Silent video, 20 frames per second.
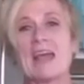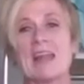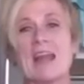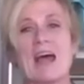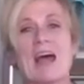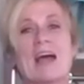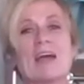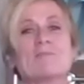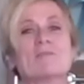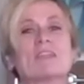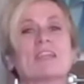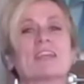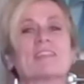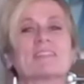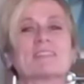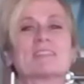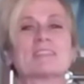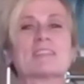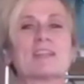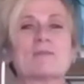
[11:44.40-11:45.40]
and I'm
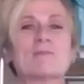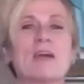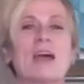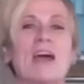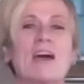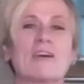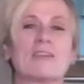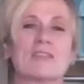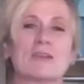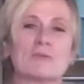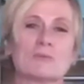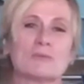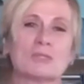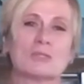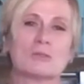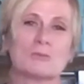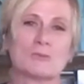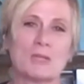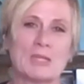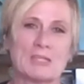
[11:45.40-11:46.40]
guessing somehow that
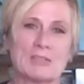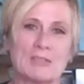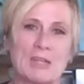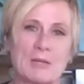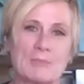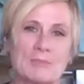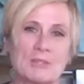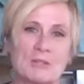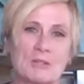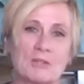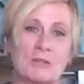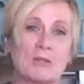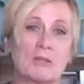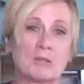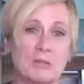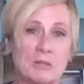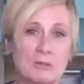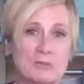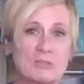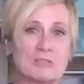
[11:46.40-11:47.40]
real raindrops are
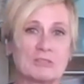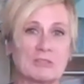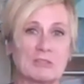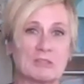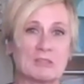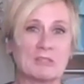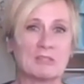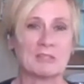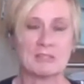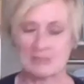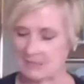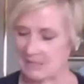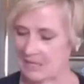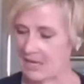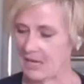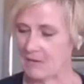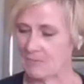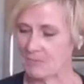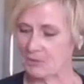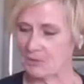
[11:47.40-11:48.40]
closer to
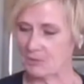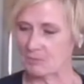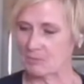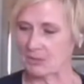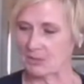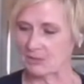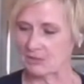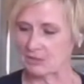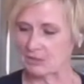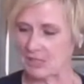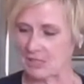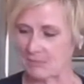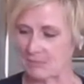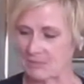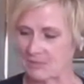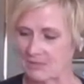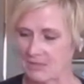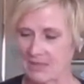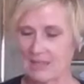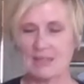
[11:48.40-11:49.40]
hamburger bun
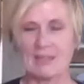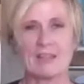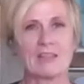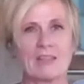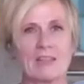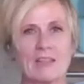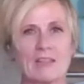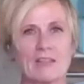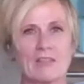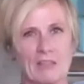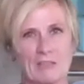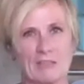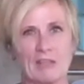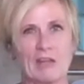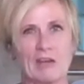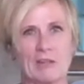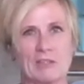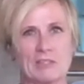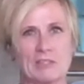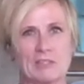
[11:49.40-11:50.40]
shapes than they
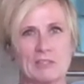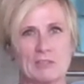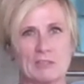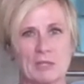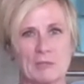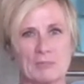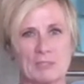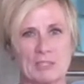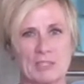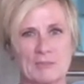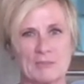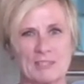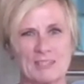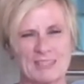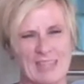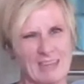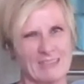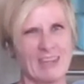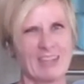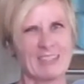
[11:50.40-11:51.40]
are teardrop shapes. Is
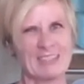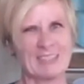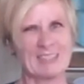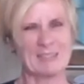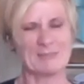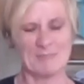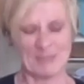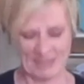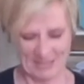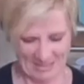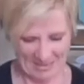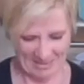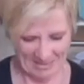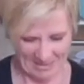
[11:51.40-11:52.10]
that right, Tim?